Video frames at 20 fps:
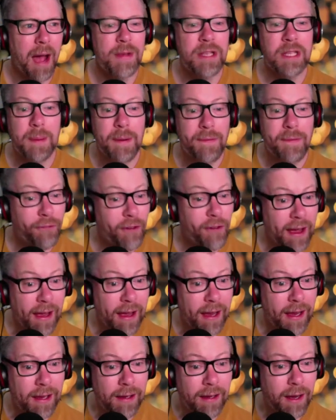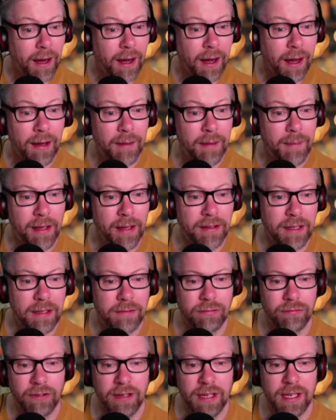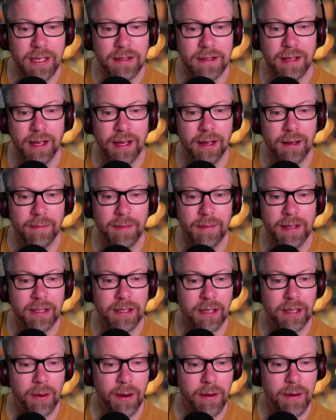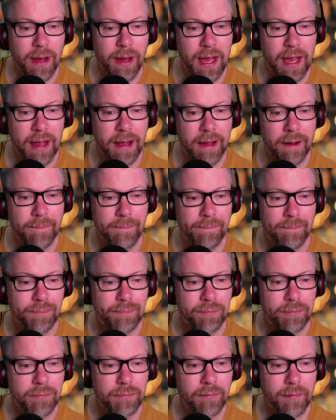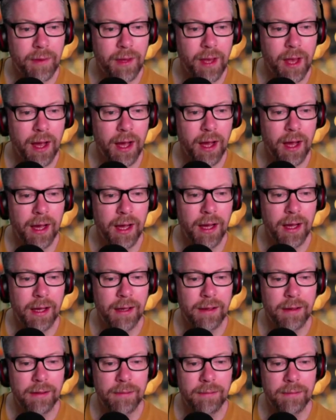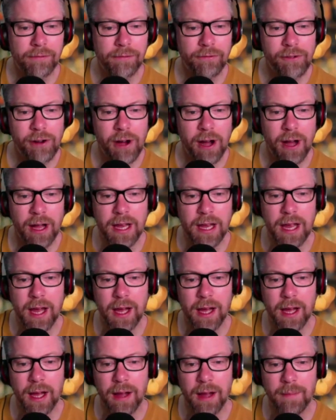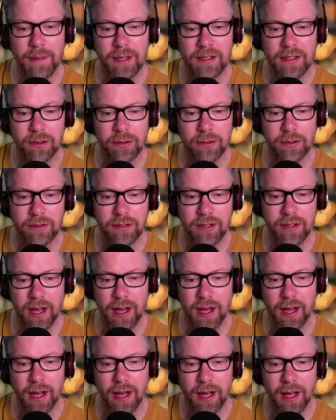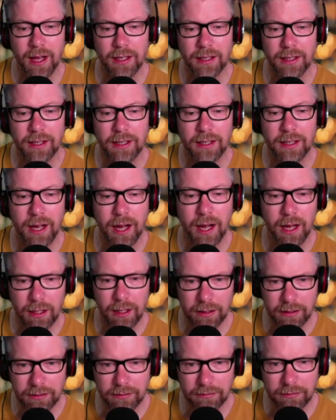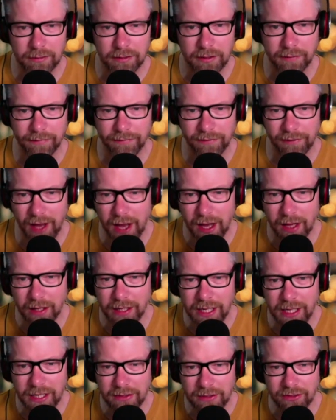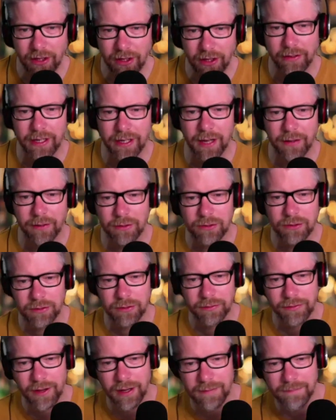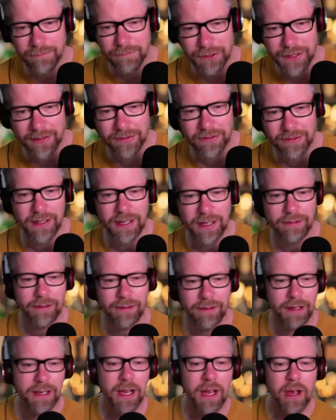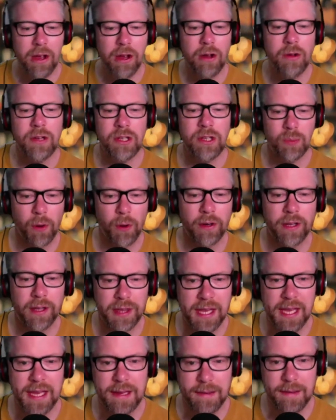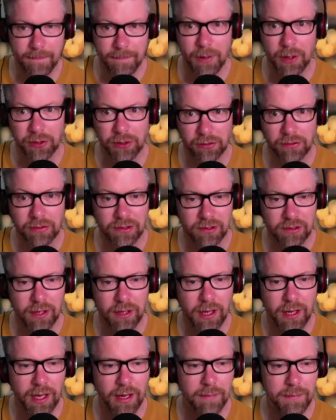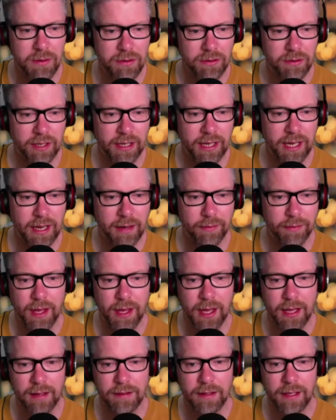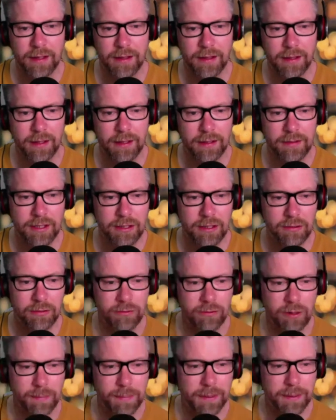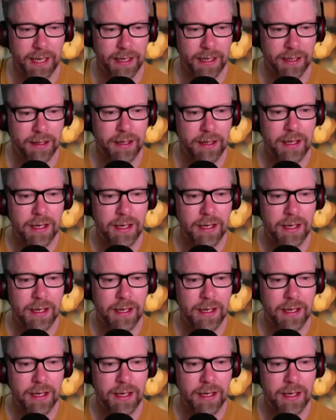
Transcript: I mean, to be fair, I did read. There's a quote here by Matilda Gavlani. Sorry, I'm not sure if I'm pronouncing that right. Who is one of the models who's going to have the digital doppelganger?